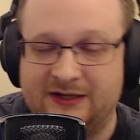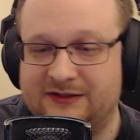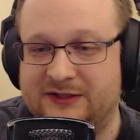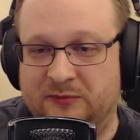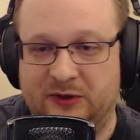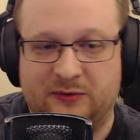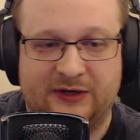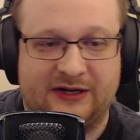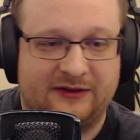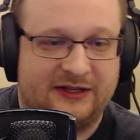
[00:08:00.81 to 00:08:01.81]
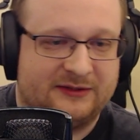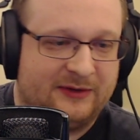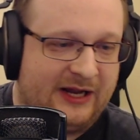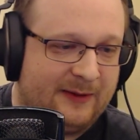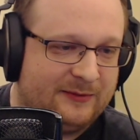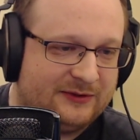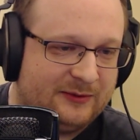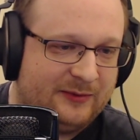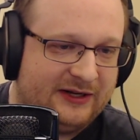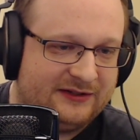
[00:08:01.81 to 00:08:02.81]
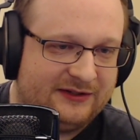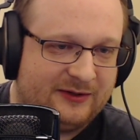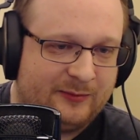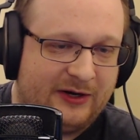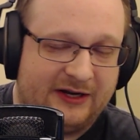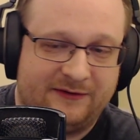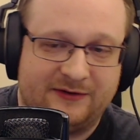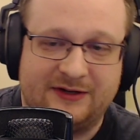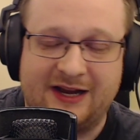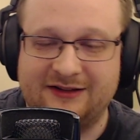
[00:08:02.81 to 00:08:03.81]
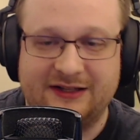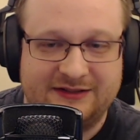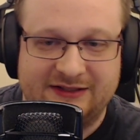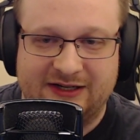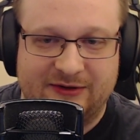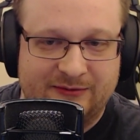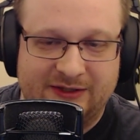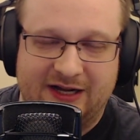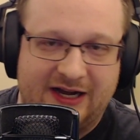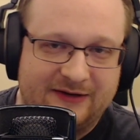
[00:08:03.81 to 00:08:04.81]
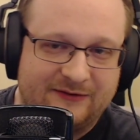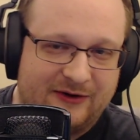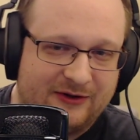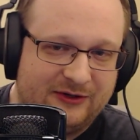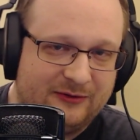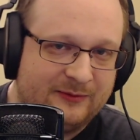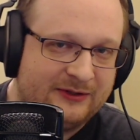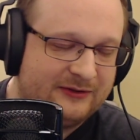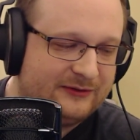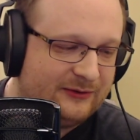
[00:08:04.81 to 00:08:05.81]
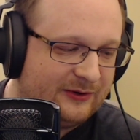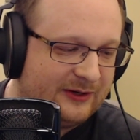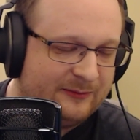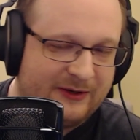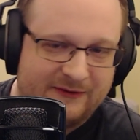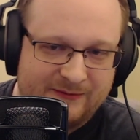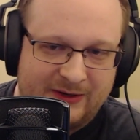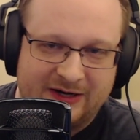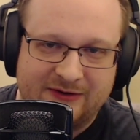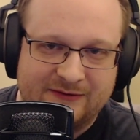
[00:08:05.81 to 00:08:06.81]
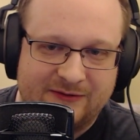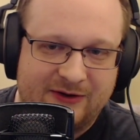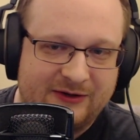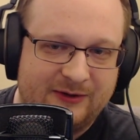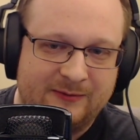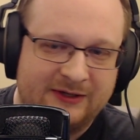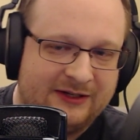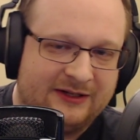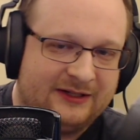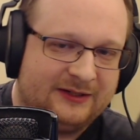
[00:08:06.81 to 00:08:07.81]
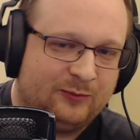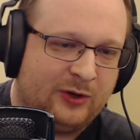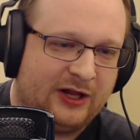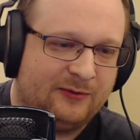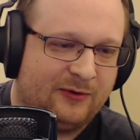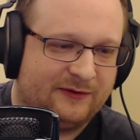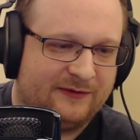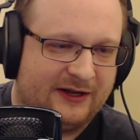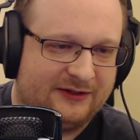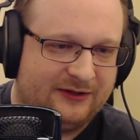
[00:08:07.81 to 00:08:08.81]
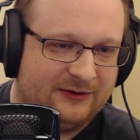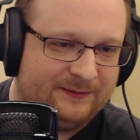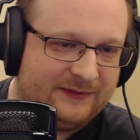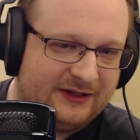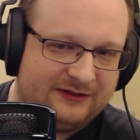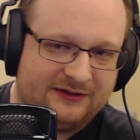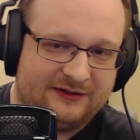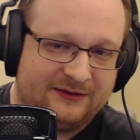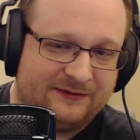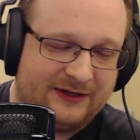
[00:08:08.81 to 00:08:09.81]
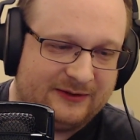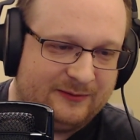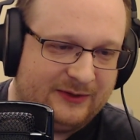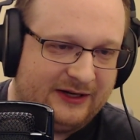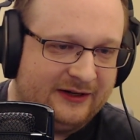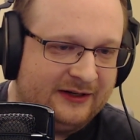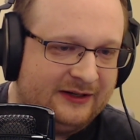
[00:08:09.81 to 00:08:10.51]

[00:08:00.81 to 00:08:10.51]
just be aware, that's what happens with the bass here. But if you're not listening at a really high volume or above moderate volume, it probably won't affect you. At least it doesn't affect me.